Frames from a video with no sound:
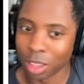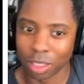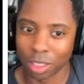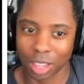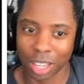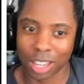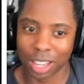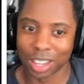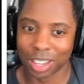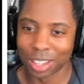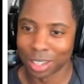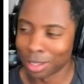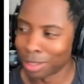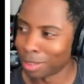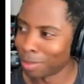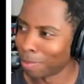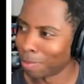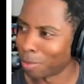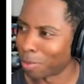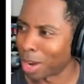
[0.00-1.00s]
thick
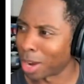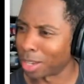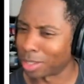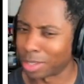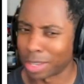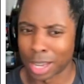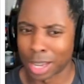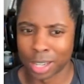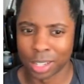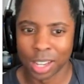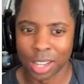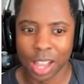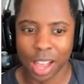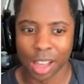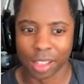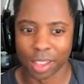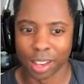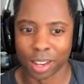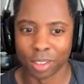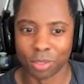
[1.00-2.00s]
Frankenstein,
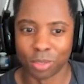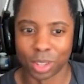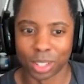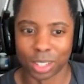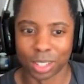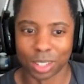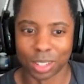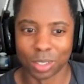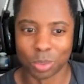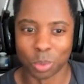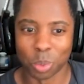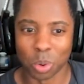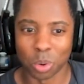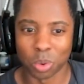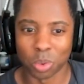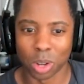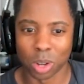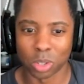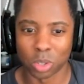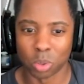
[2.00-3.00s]
and then fucking
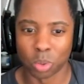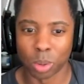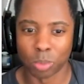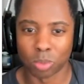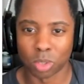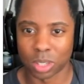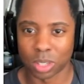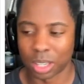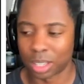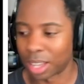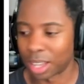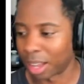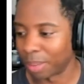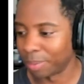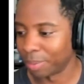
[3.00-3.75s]
crosses you up just like that.